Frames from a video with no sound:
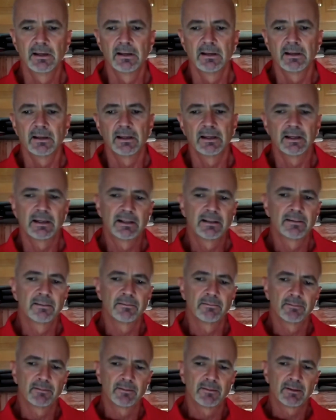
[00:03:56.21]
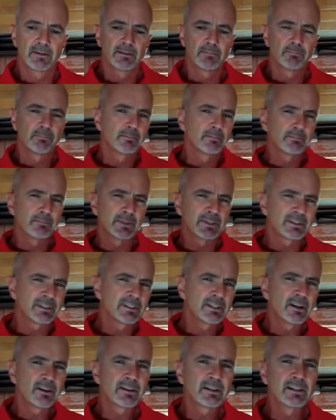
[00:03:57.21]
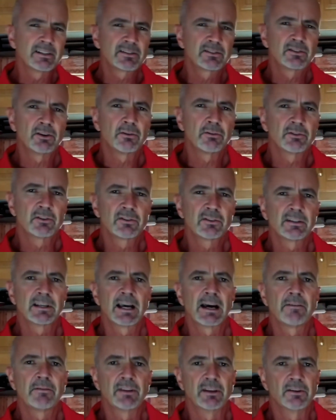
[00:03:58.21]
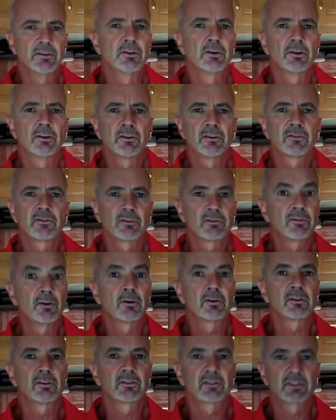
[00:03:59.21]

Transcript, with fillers: And but the young kids don't usually have the endurance or focus to